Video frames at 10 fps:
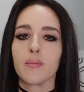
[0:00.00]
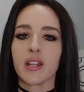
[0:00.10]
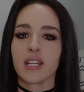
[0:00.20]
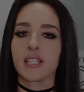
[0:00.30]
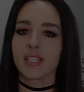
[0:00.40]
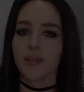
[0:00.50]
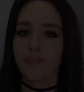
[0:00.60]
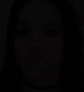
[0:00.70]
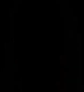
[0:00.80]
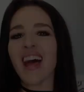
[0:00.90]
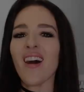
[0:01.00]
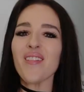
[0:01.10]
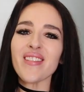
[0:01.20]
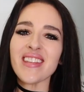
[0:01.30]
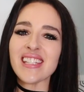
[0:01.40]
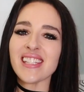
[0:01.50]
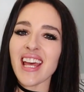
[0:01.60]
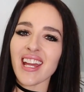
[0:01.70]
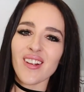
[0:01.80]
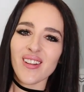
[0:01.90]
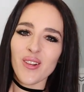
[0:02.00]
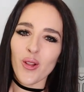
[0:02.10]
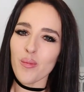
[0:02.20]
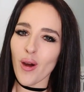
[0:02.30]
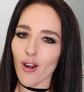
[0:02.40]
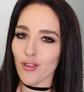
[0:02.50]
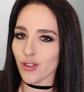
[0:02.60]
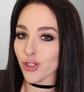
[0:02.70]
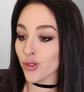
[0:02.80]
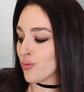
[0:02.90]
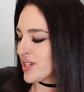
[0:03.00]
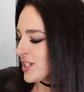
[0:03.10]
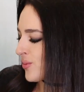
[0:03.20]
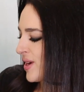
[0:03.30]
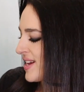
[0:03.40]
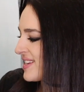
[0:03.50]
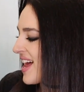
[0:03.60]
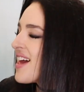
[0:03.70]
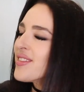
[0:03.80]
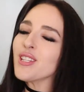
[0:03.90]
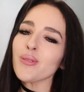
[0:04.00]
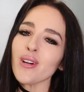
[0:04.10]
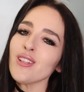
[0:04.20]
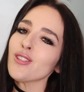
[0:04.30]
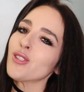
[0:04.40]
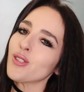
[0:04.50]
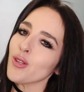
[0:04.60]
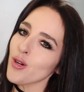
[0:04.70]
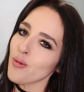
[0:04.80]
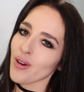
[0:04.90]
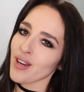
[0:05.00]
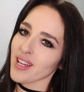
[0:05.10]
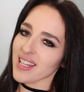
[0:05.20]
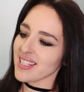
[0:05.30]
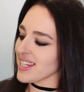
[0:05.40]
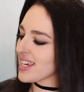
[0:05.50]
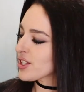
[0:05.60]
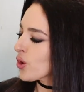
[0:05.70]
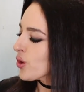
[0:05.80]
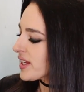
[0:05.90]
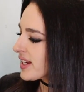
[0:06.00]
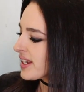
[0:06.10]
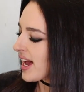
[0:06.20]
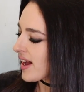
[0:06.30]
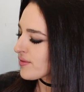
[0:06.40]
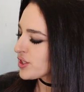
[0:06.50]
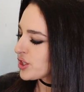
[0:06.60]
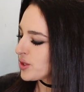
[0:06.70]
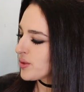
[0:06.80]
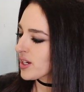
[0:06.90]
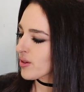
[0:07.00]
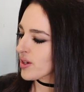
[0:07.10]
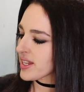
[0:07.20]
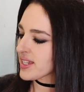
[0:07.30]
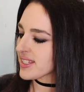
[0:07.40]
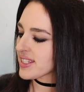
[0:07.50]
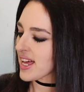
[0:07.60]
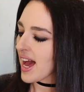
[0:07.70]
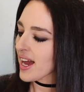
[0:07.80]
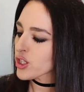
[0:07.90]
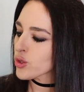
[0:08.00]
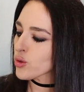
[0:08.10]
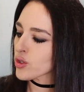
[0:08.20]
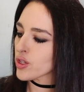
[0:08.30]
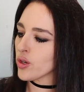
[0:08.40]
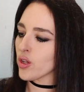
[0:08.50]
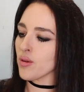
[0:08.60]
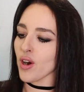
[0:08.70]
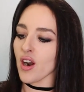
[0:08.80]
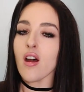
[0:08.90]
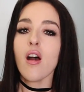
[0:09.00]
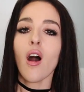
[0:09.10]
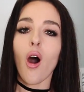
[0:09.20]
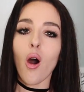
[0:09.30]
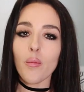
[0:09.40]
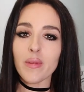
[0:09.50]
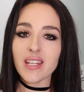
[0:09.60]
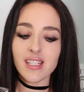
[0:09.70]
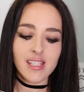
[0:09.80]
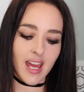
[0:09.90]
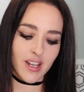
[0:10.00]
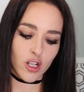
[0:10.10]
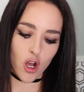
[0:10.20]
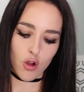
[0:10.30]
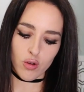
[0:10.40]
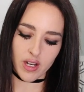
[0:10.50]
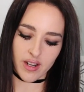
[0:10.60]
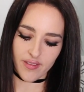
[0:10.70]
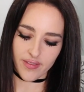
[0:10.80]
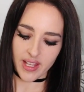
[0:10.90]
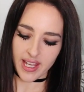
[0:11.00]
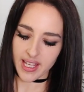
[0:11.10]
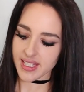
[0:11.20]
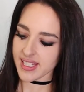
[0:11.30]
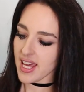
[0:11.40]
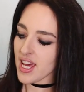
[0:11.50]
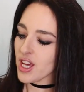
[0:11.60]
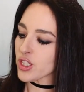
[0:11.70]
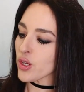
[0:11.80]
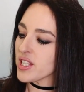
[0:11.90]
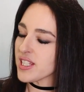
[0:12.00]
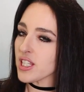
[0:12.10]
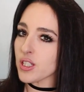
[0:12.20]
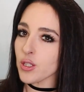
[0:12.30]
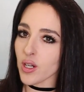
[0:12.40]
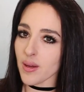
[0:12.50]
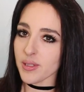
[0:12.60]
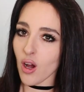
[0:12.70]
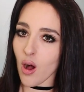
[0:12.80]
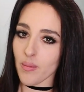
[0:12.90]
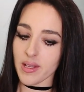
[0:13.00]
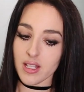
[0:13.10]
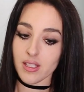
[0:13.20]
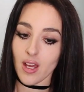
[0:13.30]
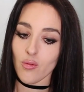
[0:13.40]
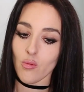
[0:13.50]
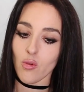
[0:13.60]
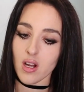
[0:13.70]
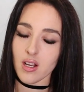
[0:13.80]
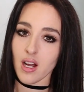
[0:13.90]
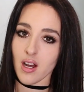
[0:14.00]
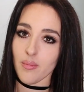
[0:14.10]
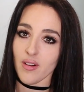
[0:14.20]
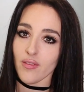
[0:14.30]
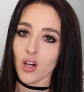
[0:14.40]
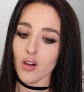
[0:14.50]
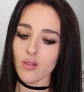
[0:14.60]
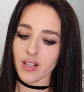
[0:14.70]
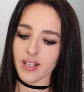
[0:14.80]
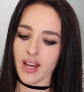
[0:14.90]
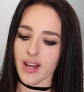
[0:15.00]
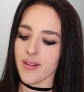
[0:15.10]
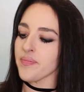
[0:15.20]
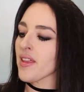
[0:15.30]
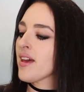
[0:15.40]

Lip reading: minutes. Now for the second granola bar, the sweet one. This one is super easy. It's only gonna have 2 ingredients, the actual granola bar, almonds and coconut flakes. So this is 2 cups of almonds and 1 cup of coconut,